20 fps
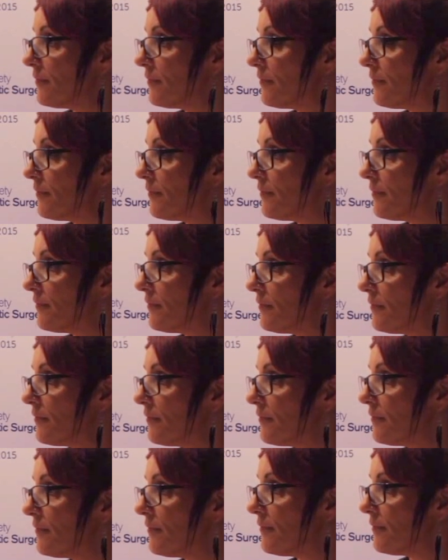
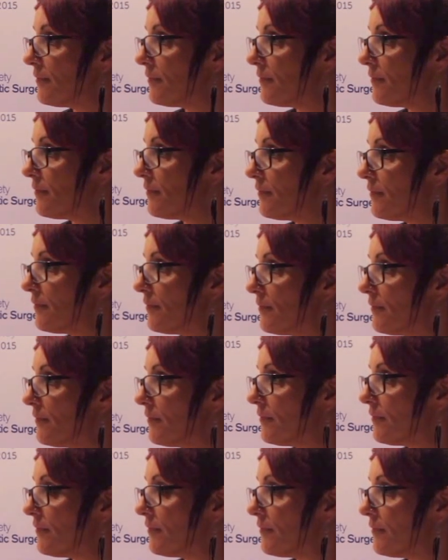
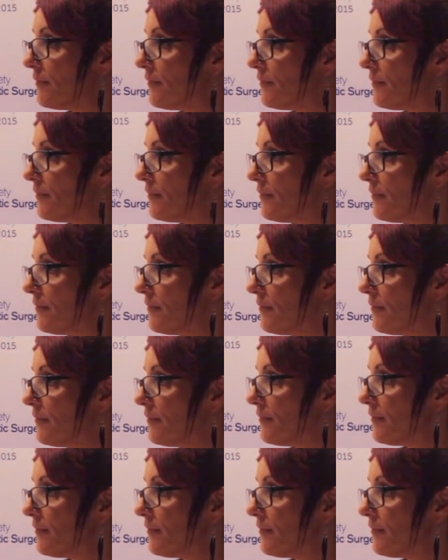No words are spoken by the person on screen.